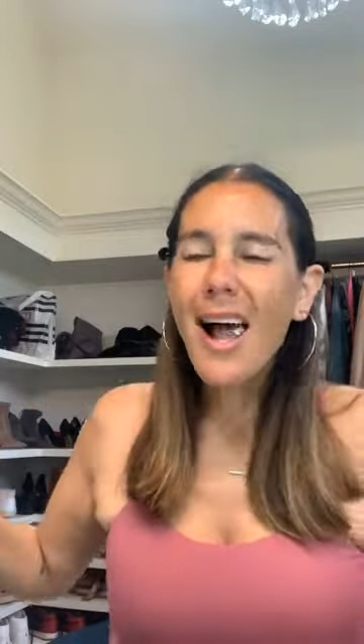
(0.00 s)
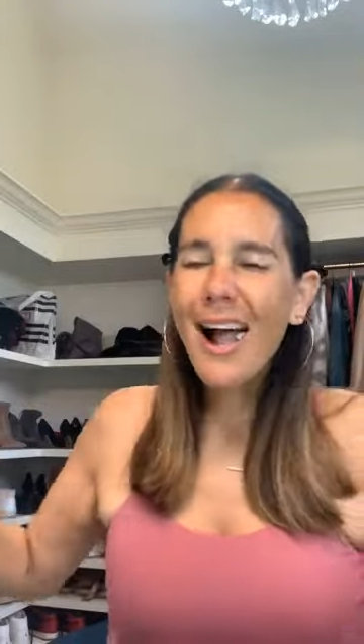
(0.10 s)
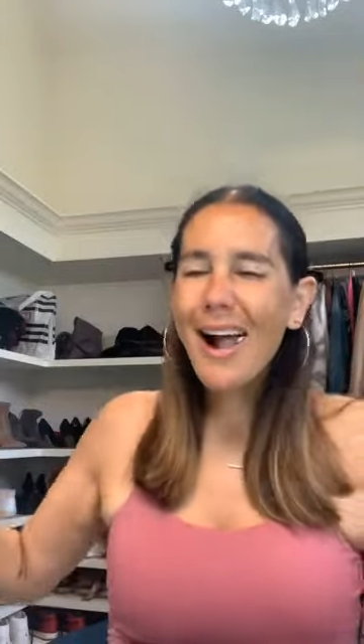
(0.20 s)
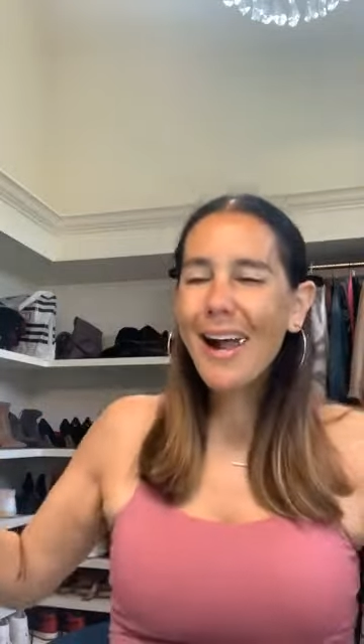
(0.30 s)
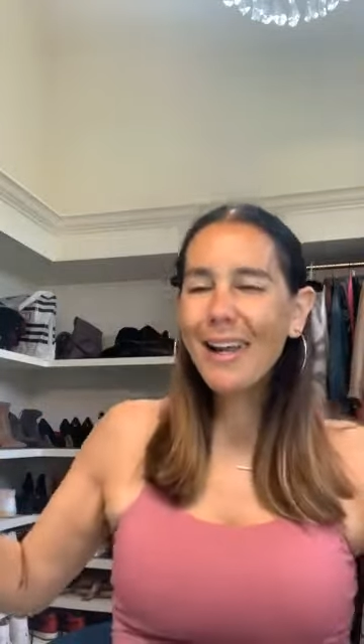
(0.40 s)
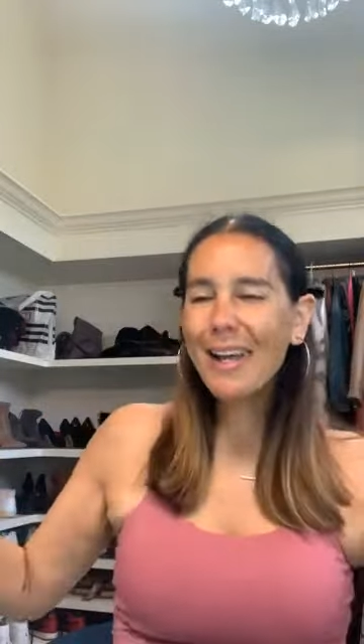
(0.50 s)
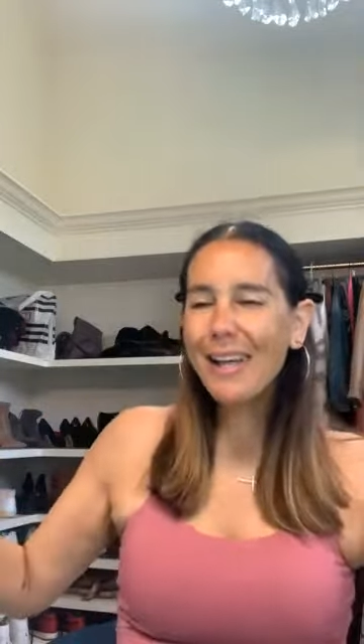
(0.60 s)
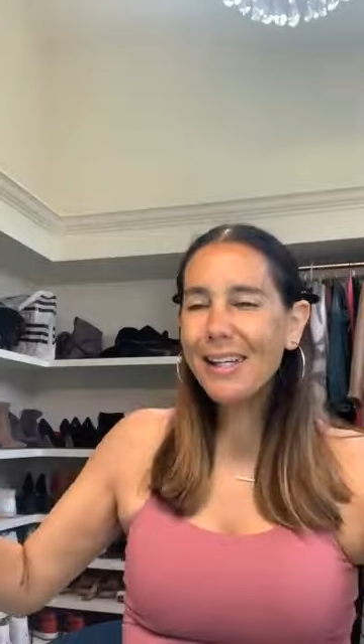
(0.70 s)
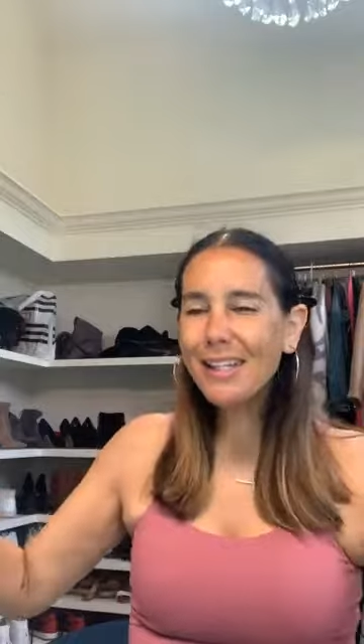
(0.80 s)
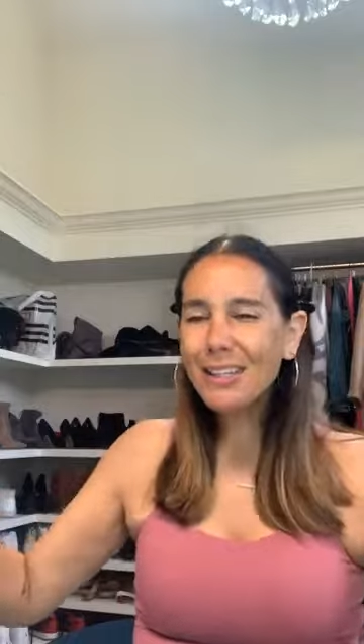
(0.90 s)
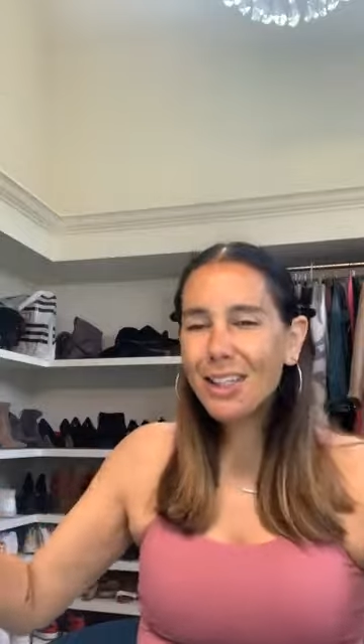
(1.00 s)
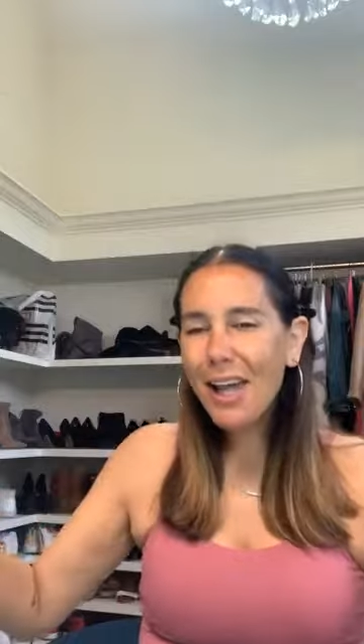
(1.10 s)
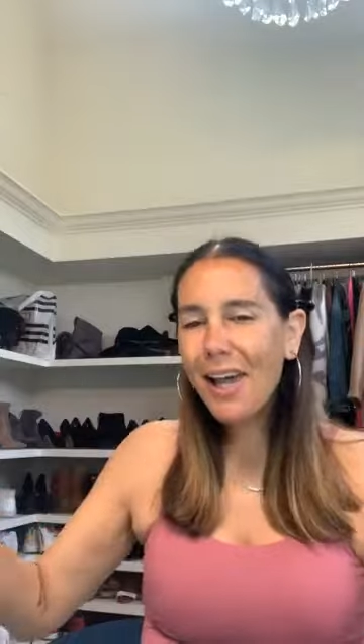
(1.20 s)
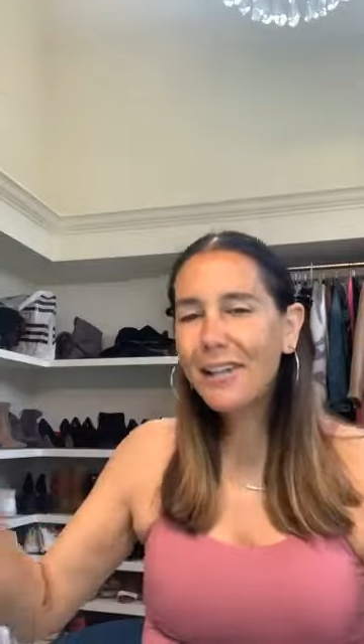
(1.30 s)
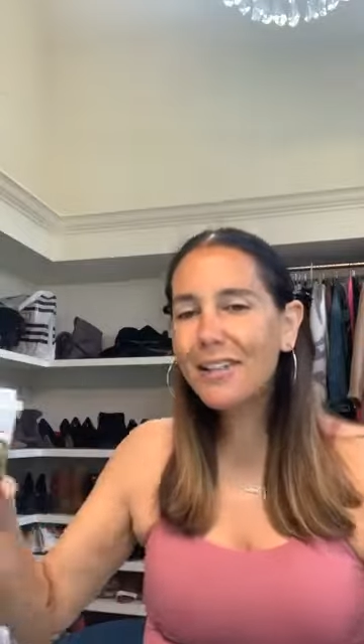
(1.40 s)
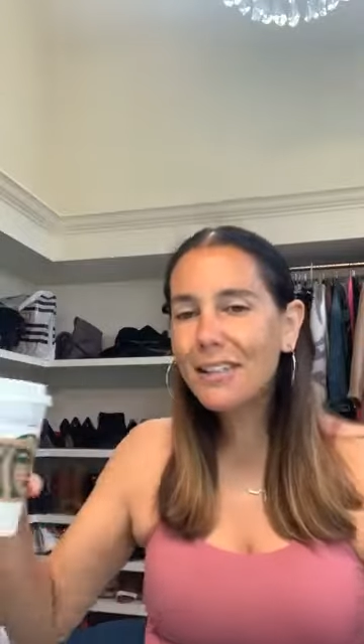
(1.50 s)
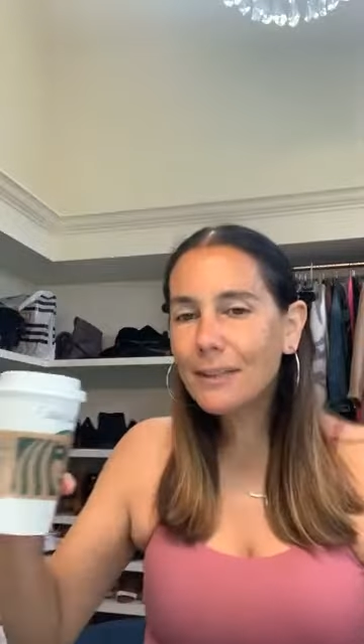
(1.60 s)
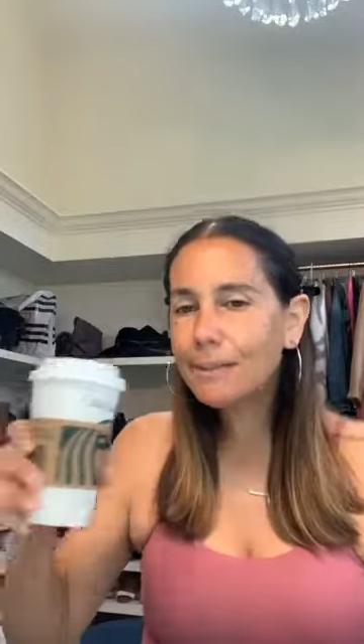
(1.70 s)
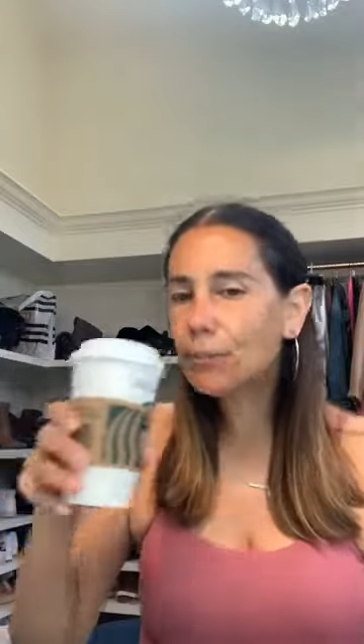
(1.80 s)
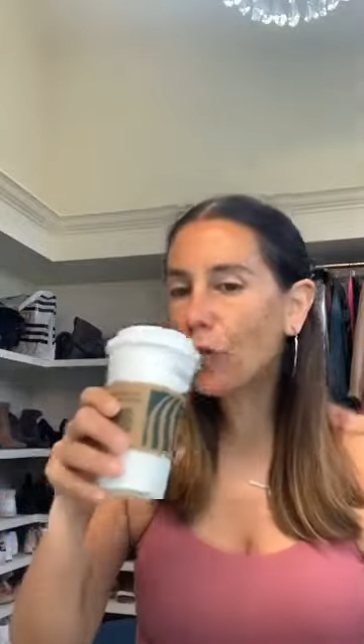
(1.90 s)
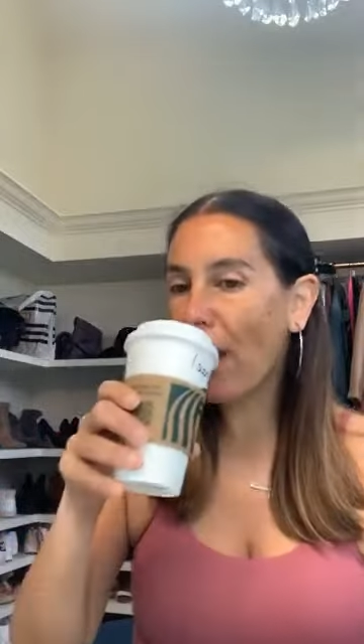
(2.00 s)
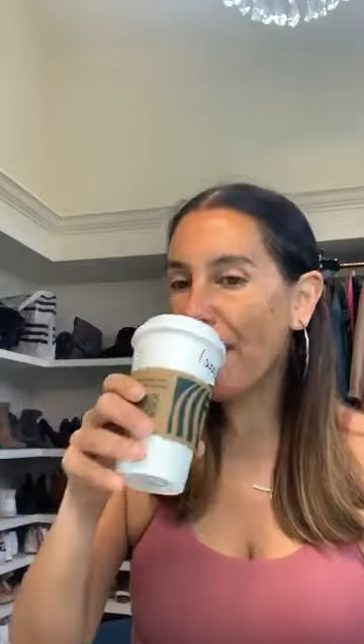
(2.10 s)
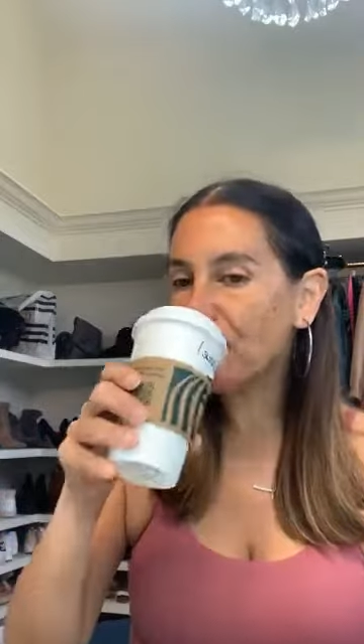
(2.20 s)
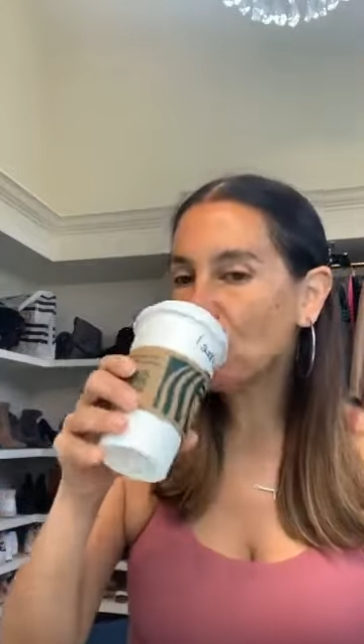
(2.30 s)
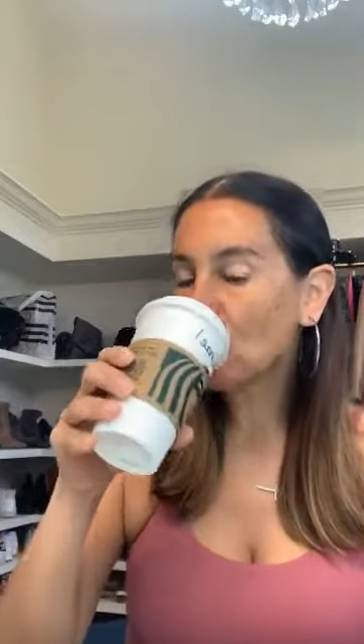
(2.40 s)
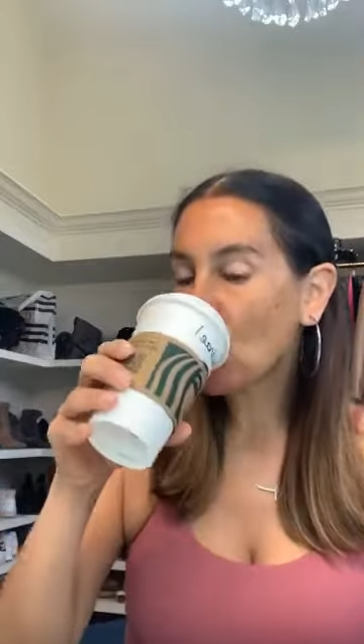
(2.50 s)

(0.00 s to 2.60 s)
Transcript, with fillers: Aisha, right?